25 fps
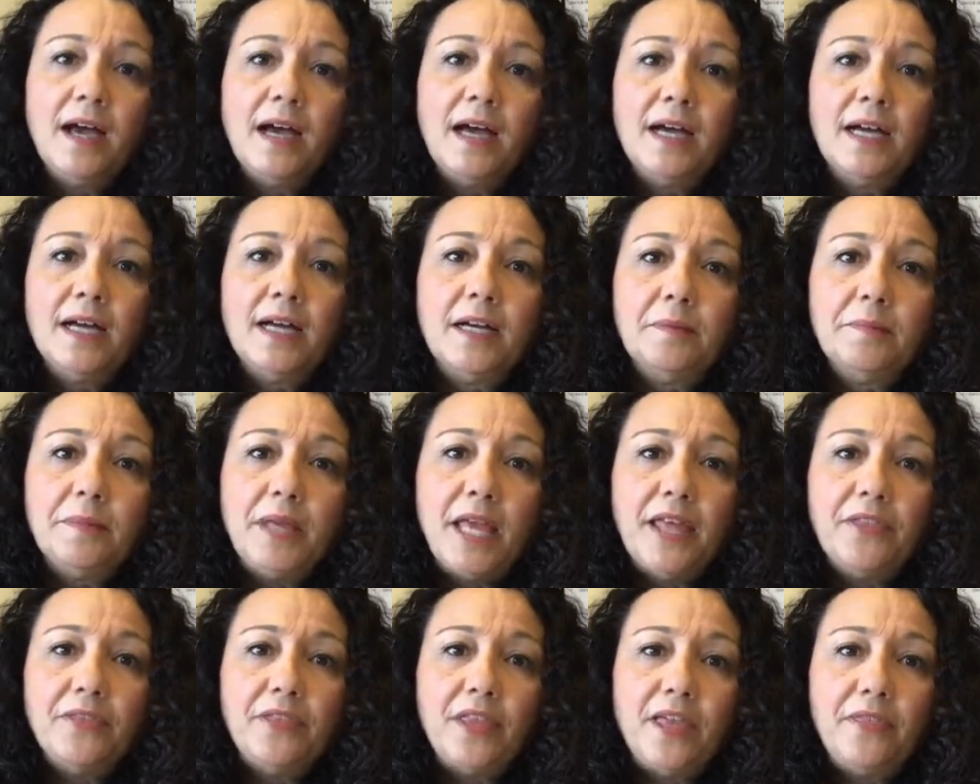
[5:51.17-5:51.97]

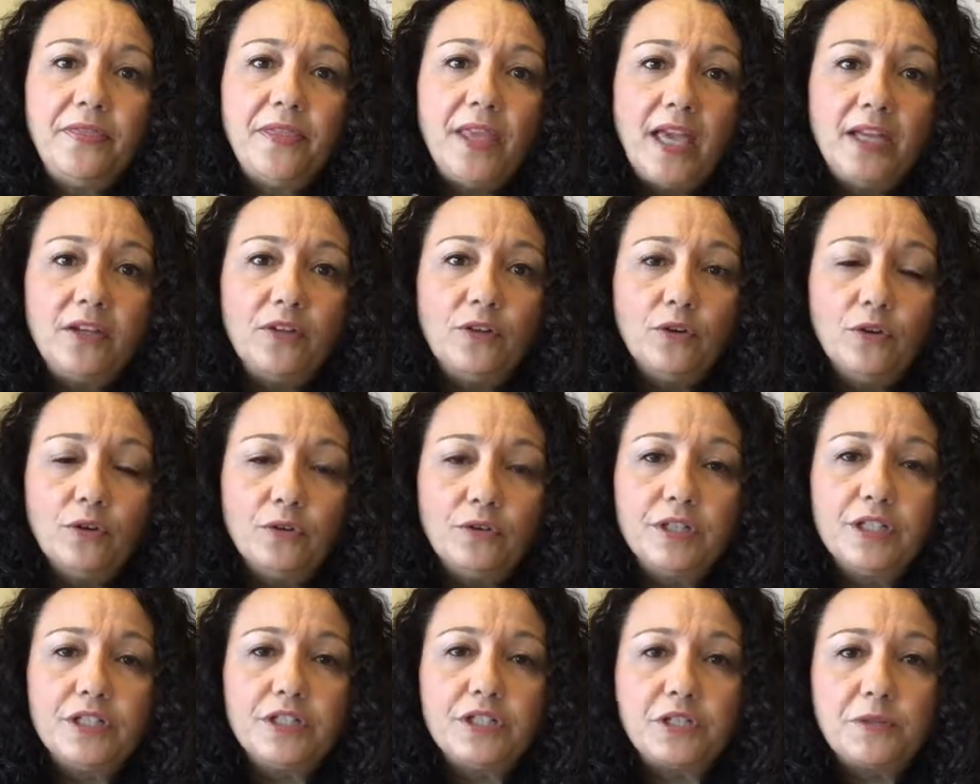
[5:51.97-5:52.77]
And then that
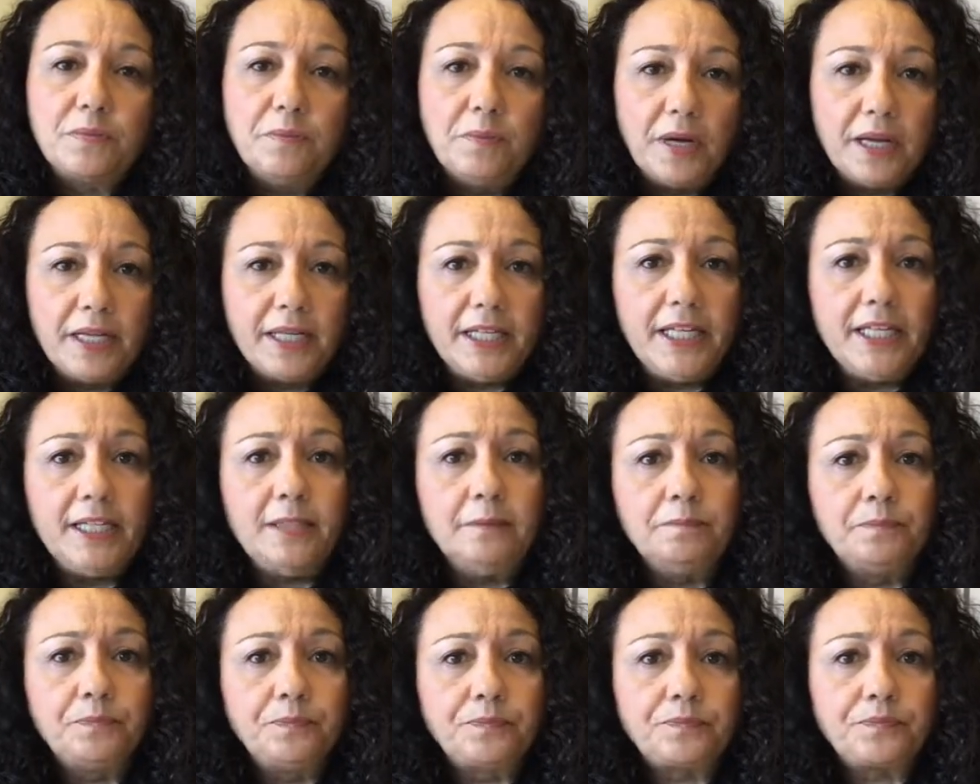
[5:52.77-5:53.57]
earnest
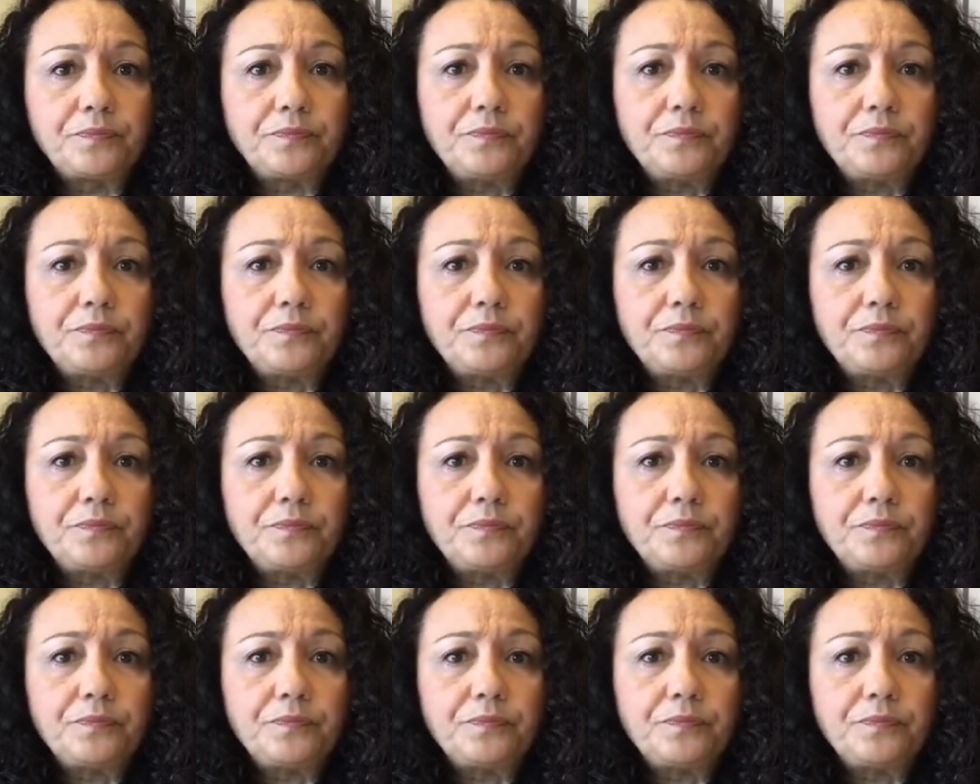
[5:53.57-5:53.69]
money,